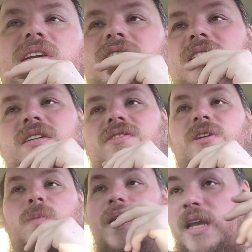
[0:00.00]
distance.
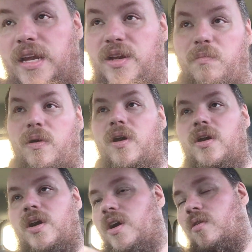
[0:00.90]
You're going to be eating a
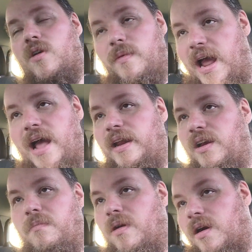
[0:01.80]
burger or not
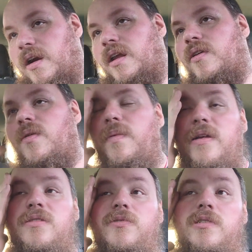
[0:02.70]
eating a burger. You know, it
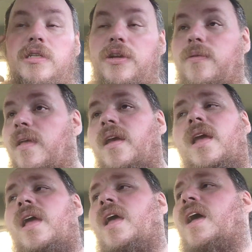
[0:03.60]
depends on what you do.
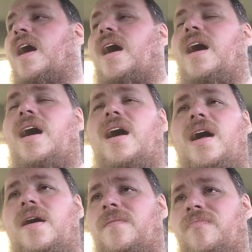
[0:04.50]

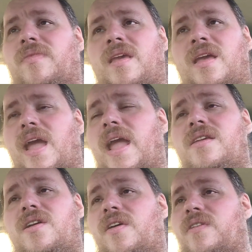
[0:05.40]
Uh,
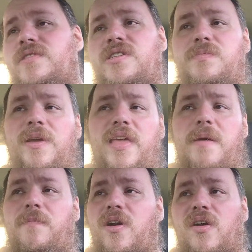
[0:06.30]
and you know, it'll just be
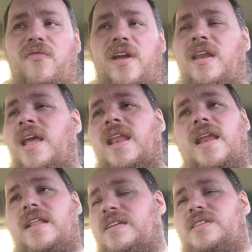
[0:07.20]
that perfect,
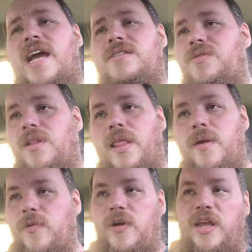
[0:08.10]
like the Statue of
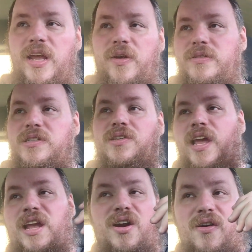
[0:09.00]
Liberty, it'll just
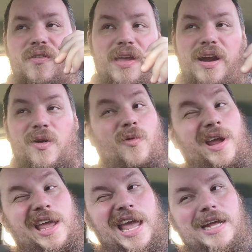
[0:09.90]
like go over there and
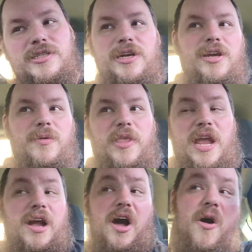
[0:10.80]
wink at you, and you'll be
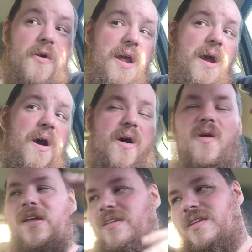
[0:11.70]
like, oh
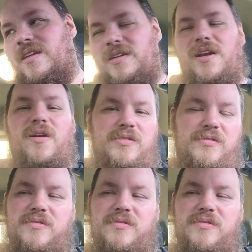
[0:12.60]
no! And you know,